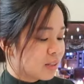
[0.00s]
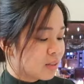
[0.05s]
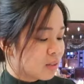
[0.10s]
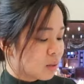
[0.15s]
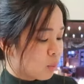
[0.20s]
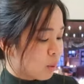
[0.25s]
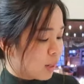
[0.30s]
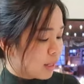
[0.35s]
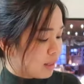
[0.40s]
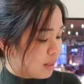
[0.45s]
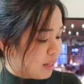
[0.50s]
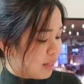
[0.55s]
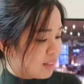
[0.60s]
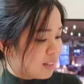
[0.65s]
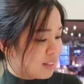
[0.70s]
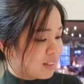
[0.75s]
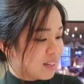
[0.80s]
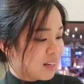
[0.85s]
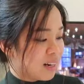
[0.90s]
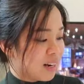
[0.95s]
it's quite
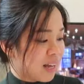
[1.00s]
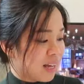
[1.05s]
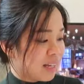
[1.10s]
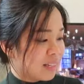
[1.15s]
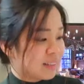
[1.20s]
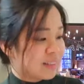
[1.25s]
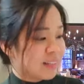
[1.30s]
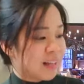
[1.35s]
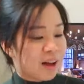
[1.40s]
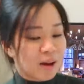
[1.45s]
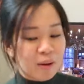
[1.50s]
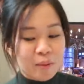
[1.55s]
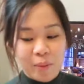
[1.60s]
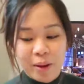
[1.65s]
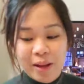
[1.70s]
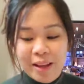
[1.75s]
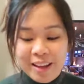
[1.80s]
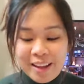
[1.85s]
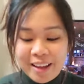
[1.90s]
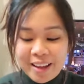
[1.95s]
late in the night now.
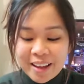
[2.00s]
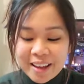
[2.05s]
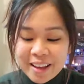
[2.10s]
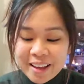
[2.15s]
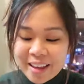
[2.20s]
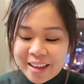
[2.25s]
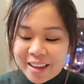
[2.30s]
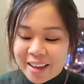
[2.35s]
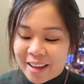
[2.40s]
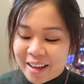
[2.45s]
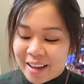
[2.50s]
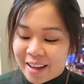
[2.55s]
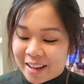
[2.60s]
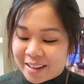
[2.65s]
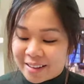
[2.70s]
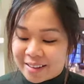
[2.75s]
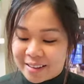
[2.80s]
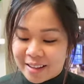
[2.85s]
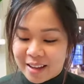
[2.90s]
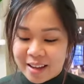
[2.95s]

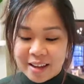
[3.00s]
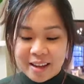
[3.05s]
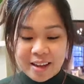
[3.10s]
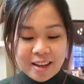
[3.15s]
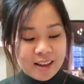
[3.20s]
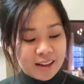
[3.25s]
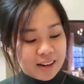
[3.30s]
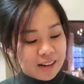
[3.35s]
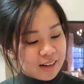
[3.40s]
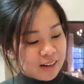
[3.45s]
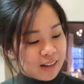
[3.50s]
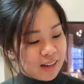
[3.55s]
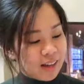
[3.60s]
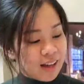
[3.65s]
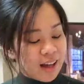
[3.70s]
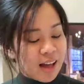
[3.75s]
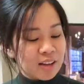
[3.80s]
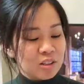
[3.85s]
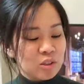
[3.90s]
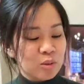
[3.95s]
And then
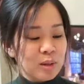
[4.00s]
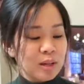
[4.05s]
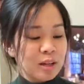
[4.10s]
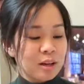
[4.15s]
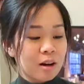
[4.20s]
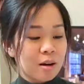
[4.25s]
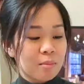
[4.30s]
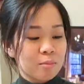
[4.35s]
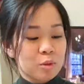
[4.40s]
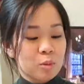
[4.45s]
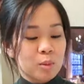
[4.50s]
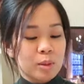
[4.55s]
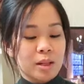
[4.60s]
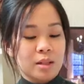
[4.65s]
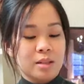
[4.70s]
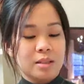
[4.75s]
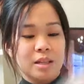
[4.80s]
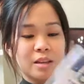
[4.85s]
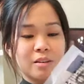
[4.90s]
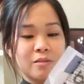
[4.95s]
it actually comes with a
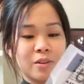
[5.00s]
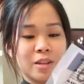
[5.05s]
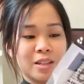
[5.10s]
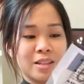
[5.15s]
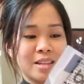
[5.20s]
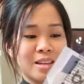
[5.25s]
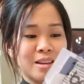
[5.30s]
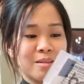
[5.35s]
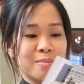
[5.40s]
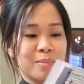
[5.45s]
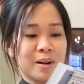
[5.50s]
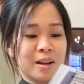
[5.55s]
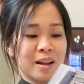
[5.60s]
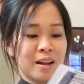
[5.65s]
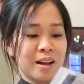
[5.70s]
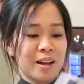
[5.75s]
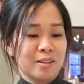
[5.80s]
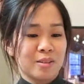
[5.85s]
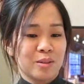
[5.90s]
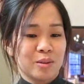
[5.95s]
DVD, but
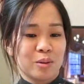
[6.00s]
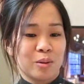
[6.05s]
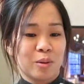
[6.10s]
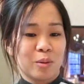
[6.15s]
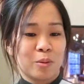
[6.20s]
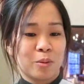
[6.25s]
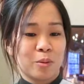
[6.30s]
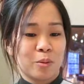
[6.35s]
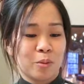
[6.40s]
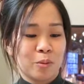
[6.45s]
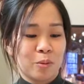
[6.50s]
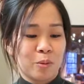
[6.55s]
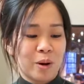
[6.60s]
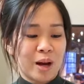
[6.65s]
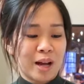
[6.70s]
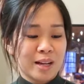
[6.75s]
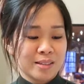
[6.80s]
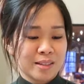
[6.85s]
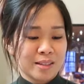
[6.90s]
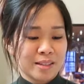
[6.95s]
I don't know who
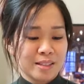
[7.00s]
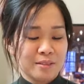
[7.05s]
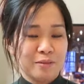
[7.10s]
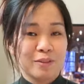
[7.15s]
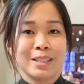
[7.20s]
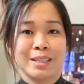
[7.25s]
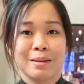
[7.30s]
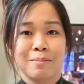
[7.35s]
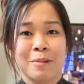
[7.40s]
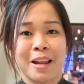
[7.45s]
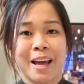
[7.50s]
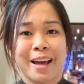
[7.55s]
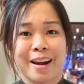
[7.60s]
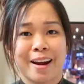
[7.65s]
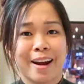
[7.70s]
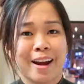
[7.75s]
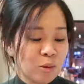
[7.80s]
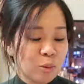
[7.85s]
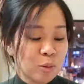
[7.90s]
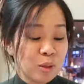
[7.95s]
has a DVD
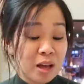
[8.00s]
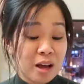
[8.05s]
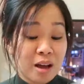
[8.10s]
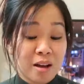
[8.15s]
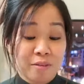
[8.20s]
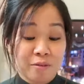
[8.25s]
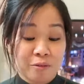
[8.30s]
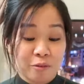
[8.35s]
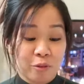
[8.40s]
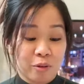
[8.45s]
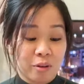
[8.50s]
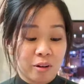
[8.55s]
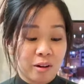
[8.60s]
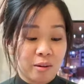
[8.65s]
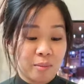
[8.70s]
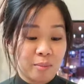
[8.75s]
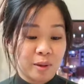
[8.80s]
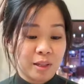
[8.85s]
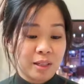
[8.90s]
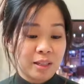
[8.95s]
player. I don't have
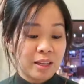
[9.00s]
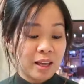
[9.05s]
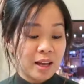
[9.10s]
one, but